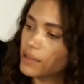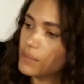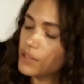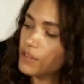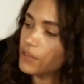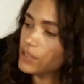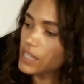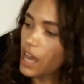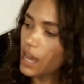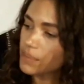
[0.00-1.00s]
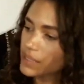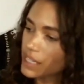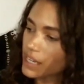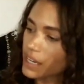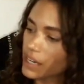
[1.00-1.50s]
beautiful top
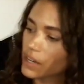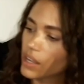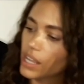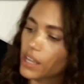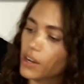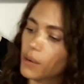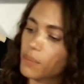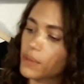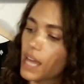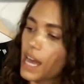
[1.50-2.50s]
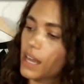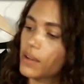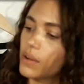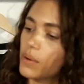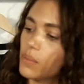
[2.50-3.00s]
here, and our
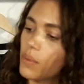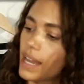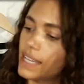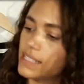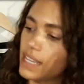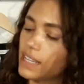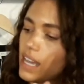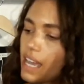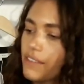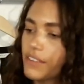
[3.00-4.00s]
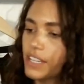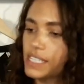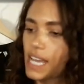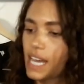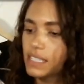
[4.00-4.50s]
black, white, and
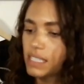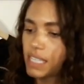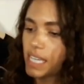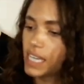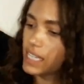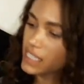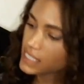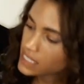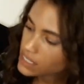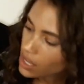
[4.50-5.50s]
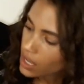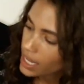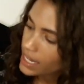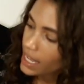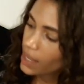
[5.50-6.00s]
ivory tasseling. And this is
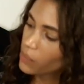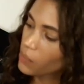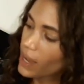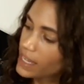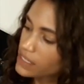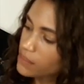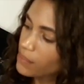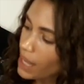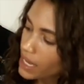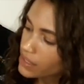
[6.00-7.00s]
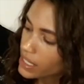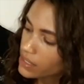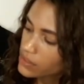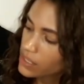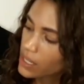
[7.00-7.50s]
on a white
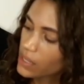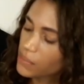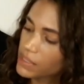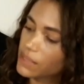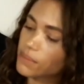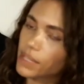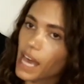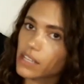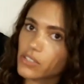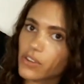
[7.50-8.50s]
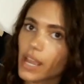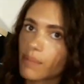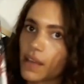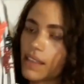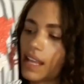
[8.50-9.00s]
background with some black
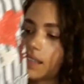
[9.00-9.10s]
stripe and then